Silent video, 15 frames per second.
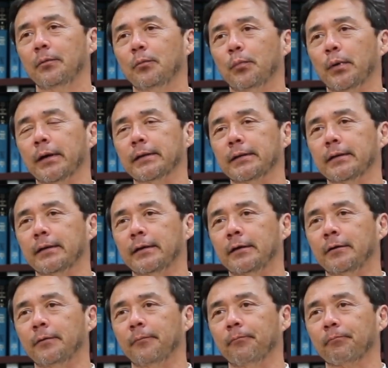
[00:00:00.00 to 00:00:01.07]
But
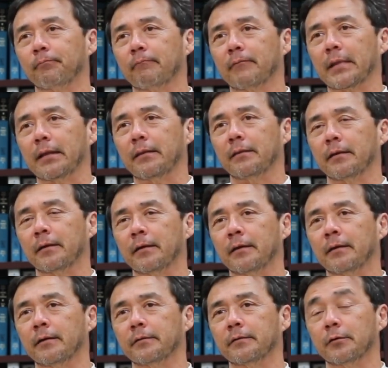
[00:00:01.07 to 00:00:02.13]

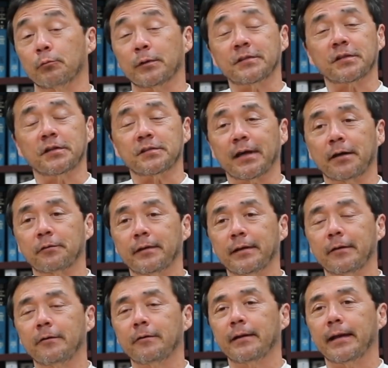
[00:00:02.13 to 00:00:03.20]
the risk is out
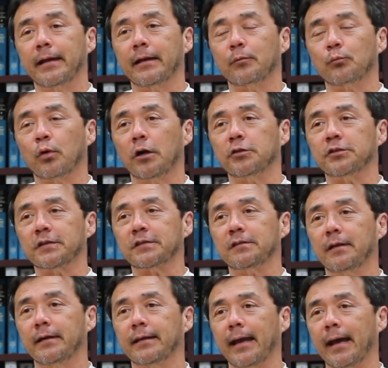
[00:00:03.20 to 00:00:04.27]
there, and projects
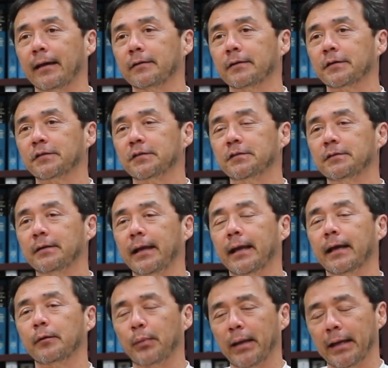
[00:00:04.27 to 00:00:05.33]
like ATLAS
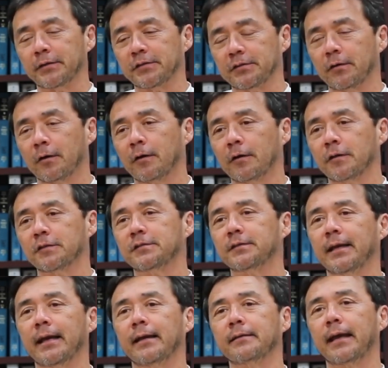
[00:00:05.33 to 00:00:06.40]
and Pan-STARRS
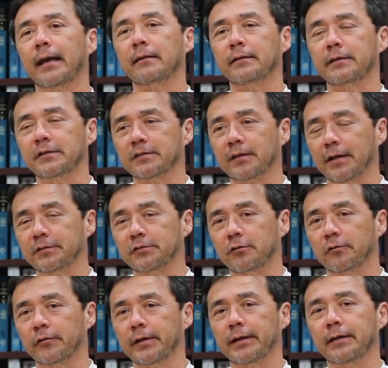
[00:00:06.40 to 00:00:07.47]
and Catalina Sky
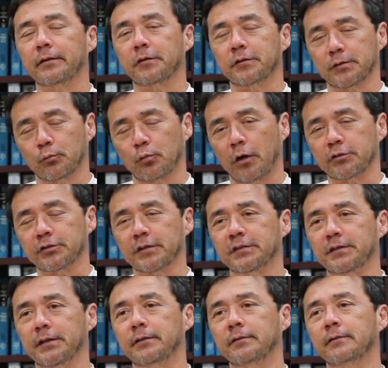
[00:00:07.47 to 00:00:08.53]
Survey, and there are some
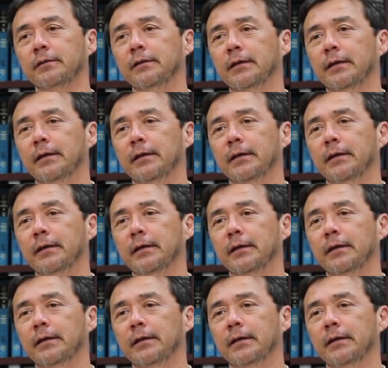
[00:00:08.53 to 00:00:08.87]
projects in